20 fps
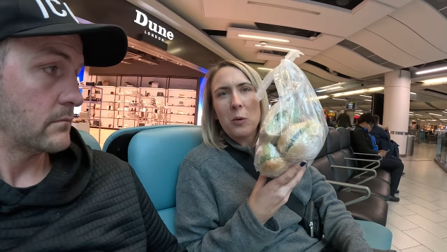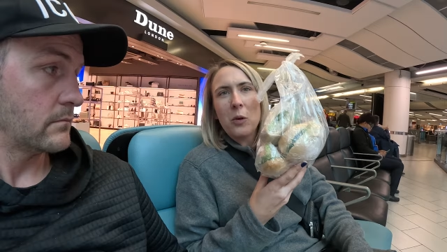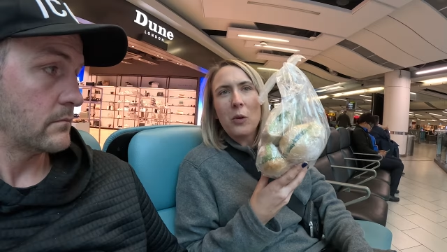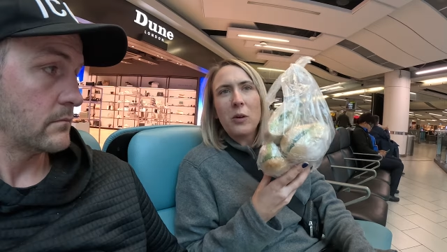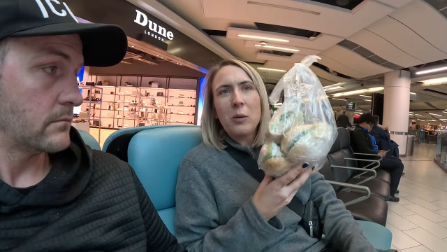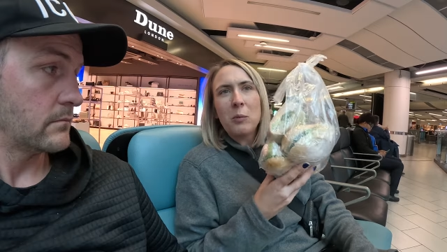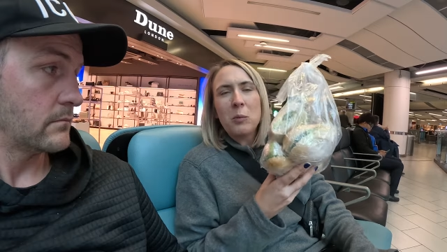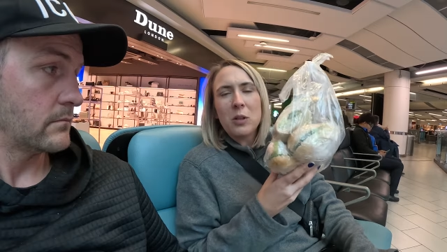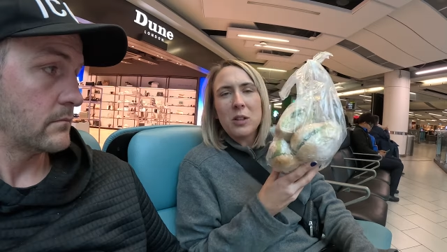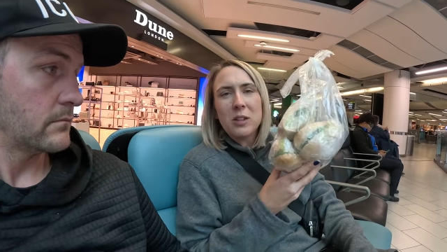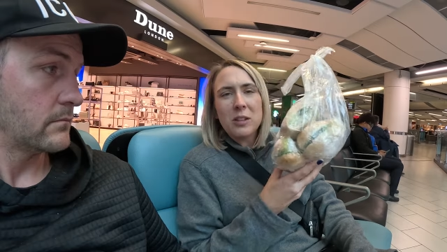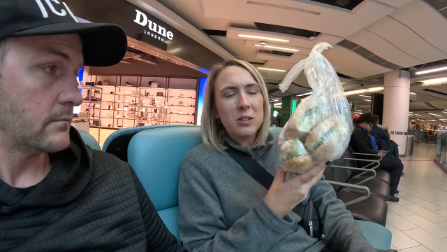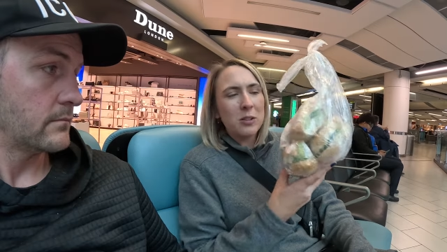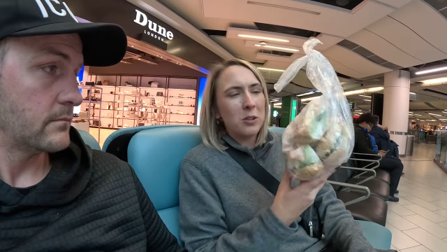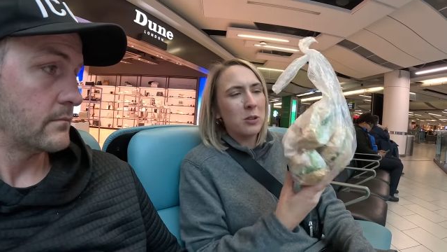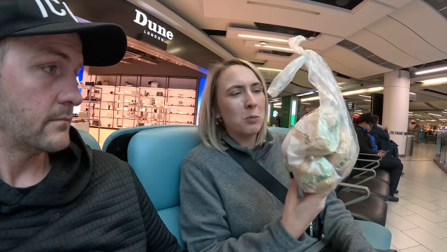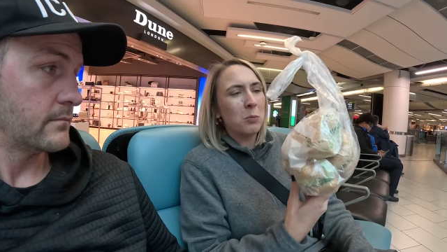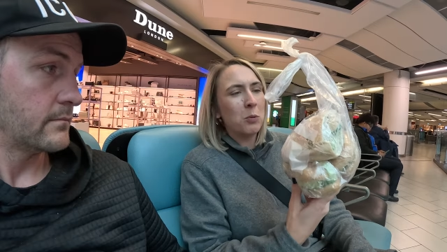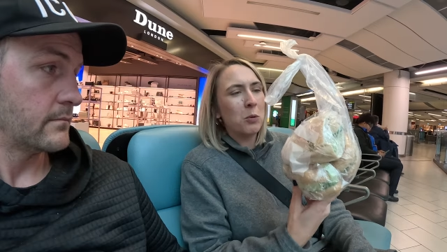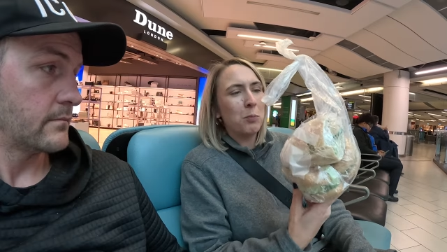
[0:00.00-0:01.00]
Speaker 1: we only wanted
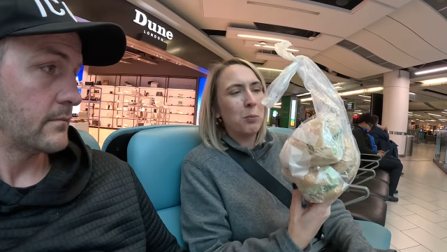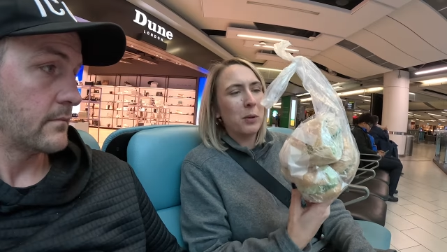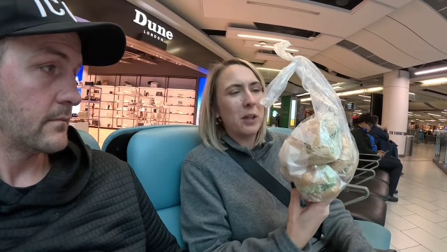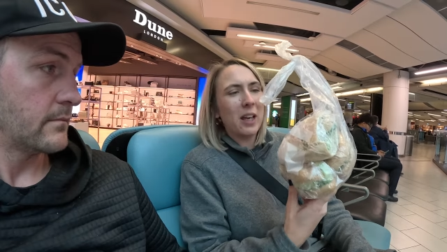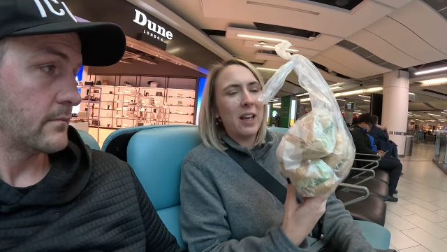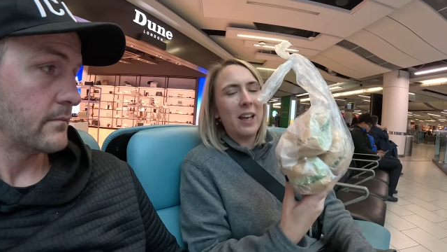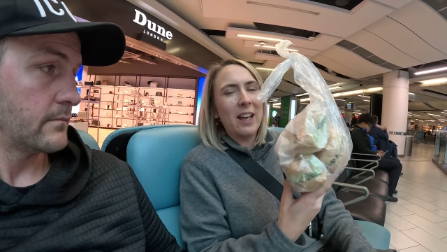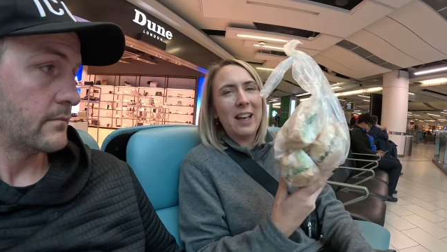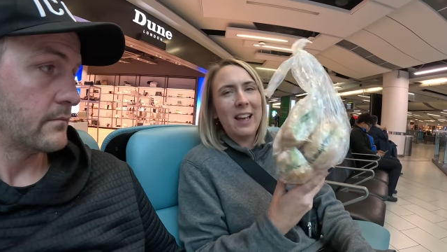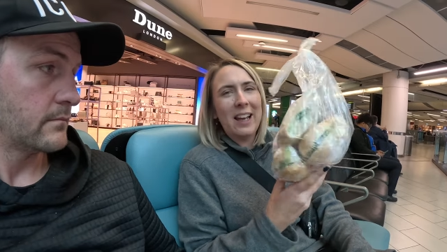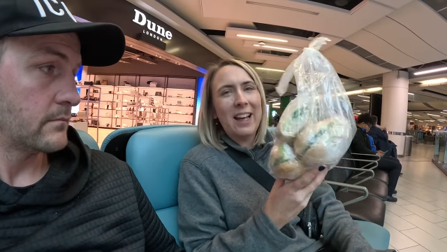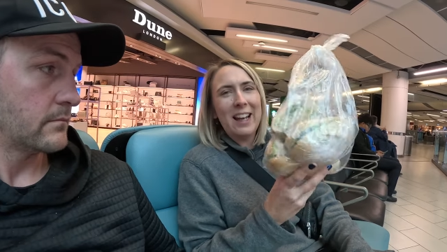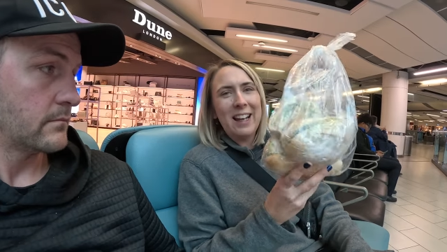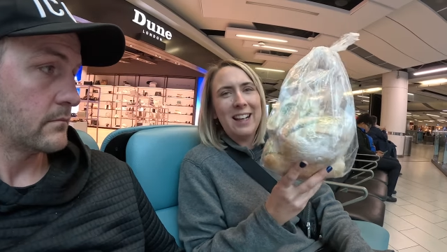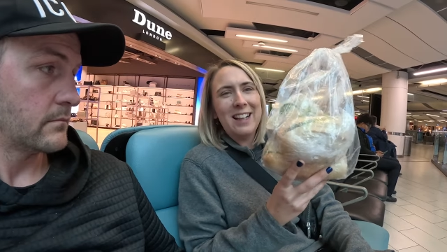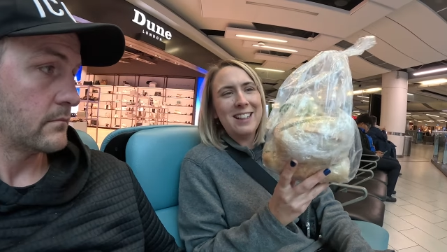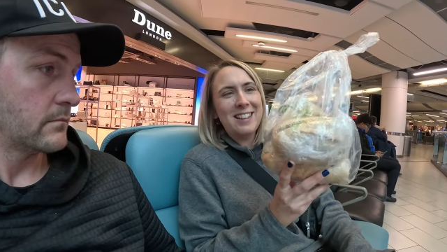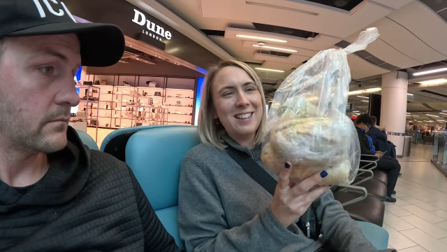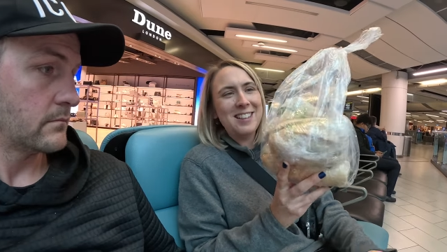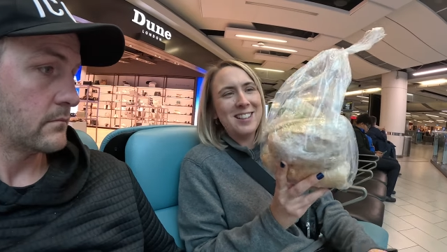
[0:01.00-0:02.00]
a small baguette